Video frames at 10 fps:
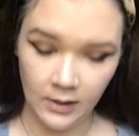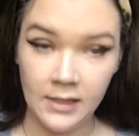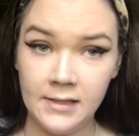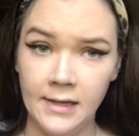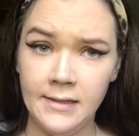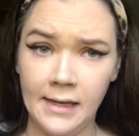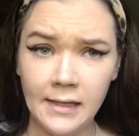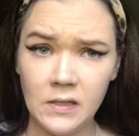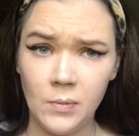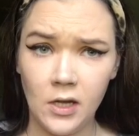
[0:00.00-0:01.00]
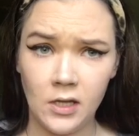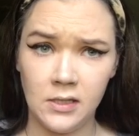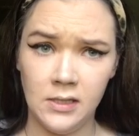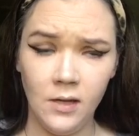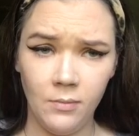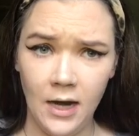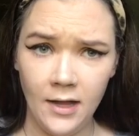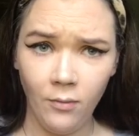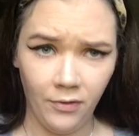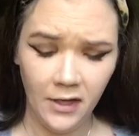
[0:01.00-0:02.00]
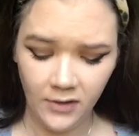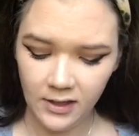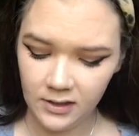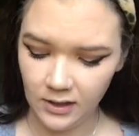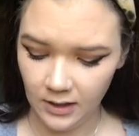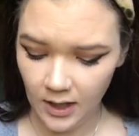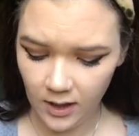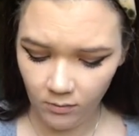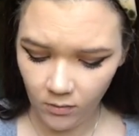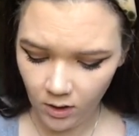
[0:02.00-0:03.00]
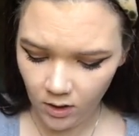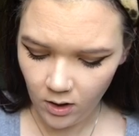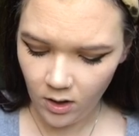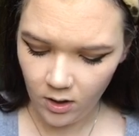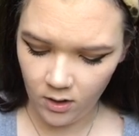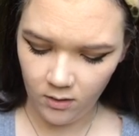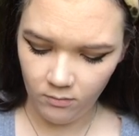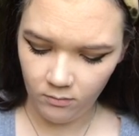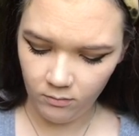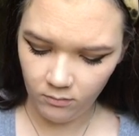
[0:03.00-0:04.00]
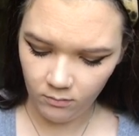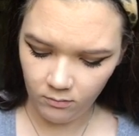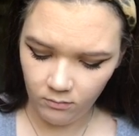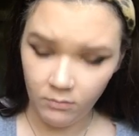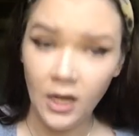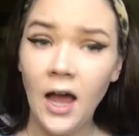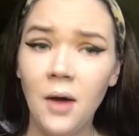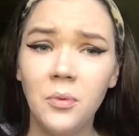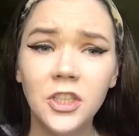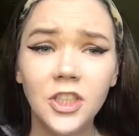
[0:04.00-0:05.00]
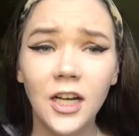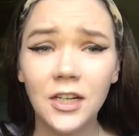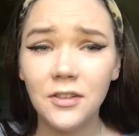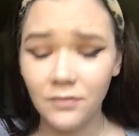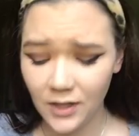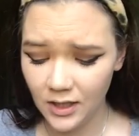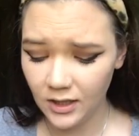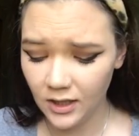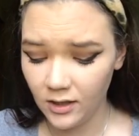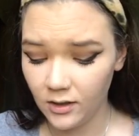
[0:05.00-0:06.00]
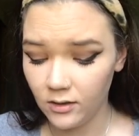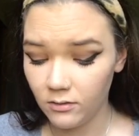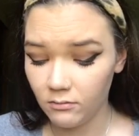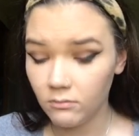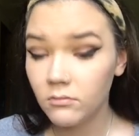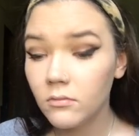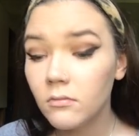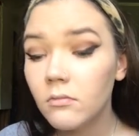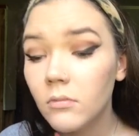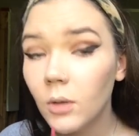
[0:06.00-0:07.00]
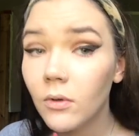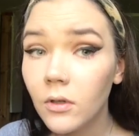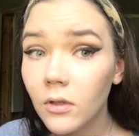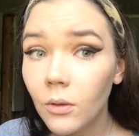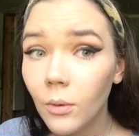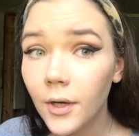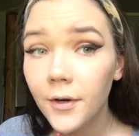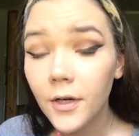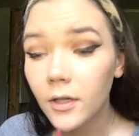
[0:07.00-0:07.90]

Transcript: it says It's Beyond Zip, but I don't think that's the name. But I wish I could find it. But we're gonna wear it.